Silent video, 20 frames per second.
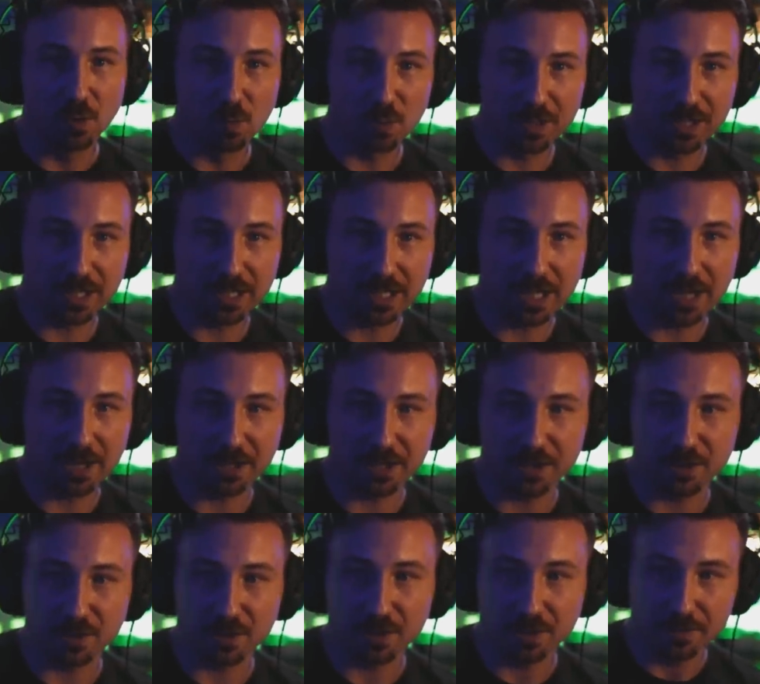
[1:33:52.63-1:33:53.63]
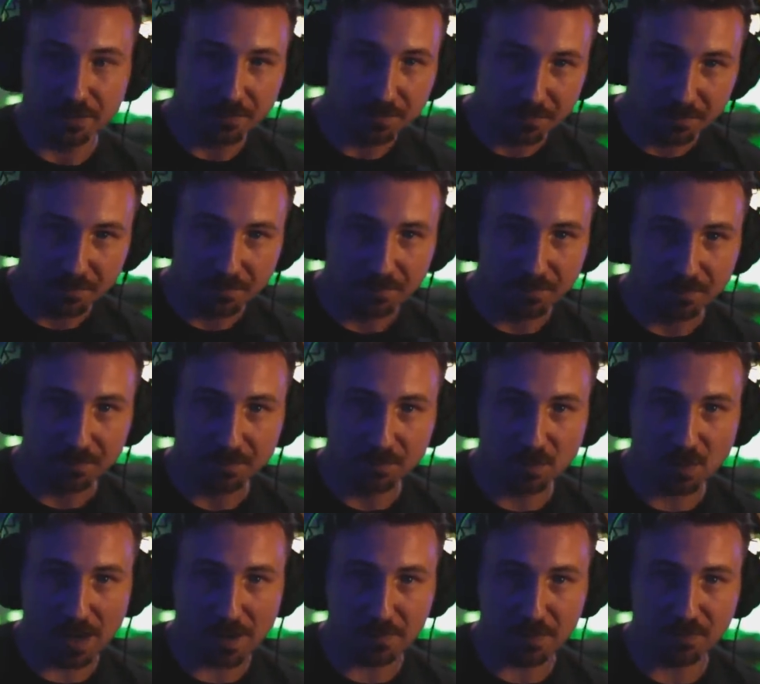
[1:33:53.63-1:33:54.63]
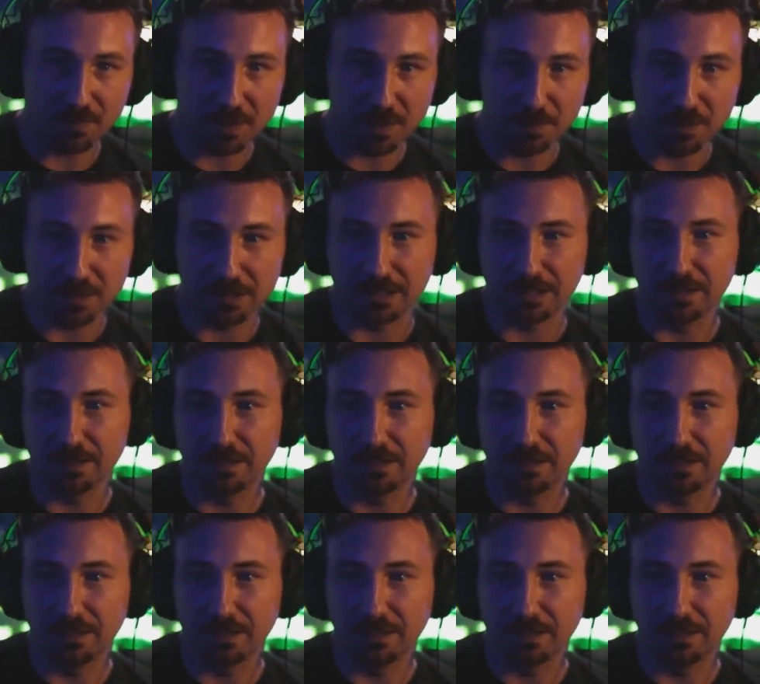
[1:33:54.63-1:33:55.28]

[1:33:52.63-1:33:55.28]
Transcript: We're getting out of here. Grab the VP.